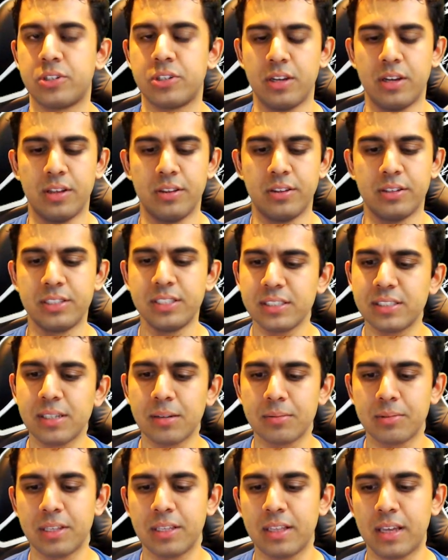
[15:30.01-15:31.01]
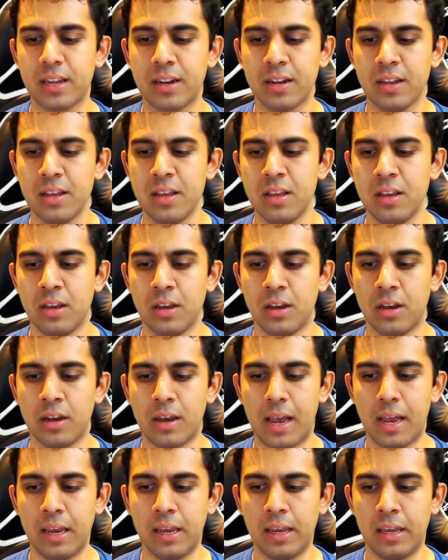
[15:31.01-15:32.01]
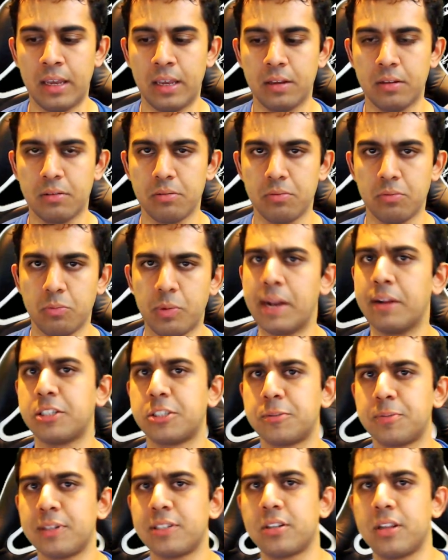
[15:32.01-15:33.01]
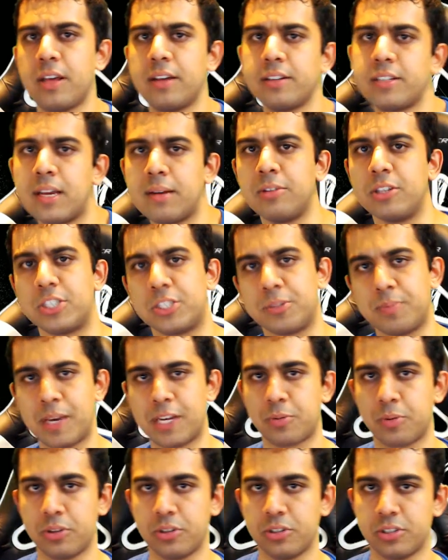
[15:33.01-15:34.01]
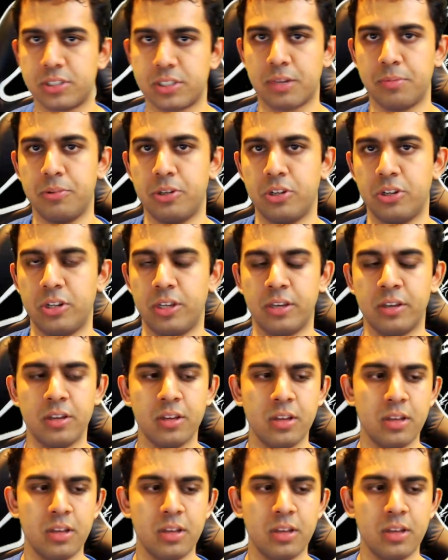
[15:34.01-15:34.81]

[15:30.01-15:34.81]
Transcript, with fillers: Uh, this is something that uh, I, when I spent a lot of time in the Smash Brothers community,